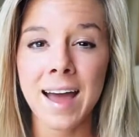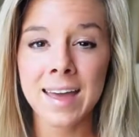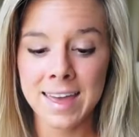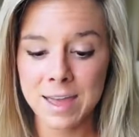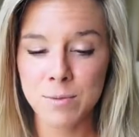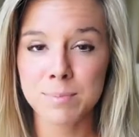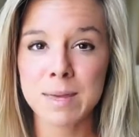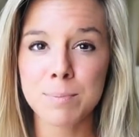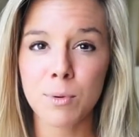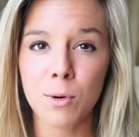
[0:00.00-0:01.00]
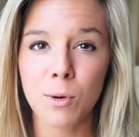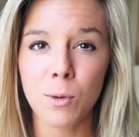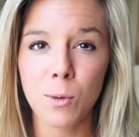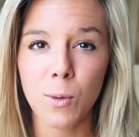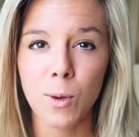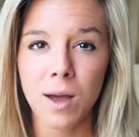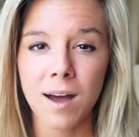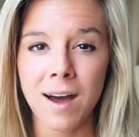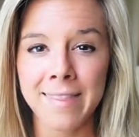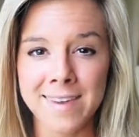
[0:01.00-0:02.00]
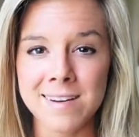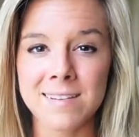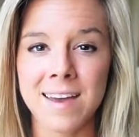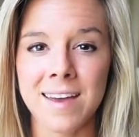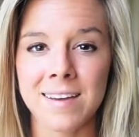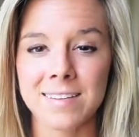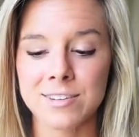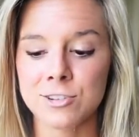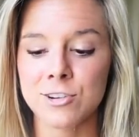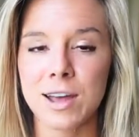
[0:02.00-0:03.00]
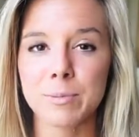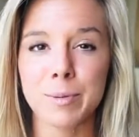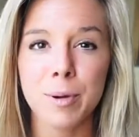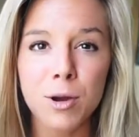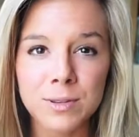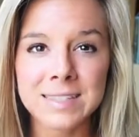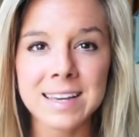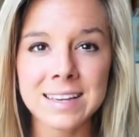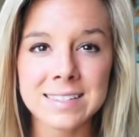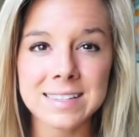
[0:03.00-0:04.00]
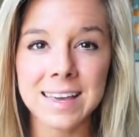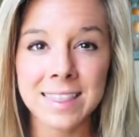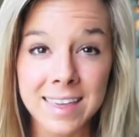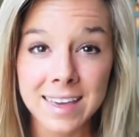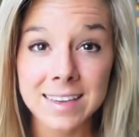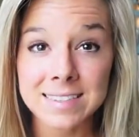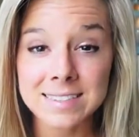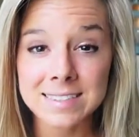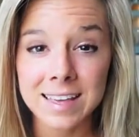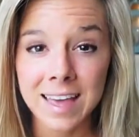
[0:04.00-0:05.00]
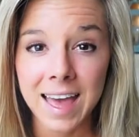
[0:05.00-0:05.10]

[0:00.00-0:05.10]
I hate when people on the internet try to propose things like this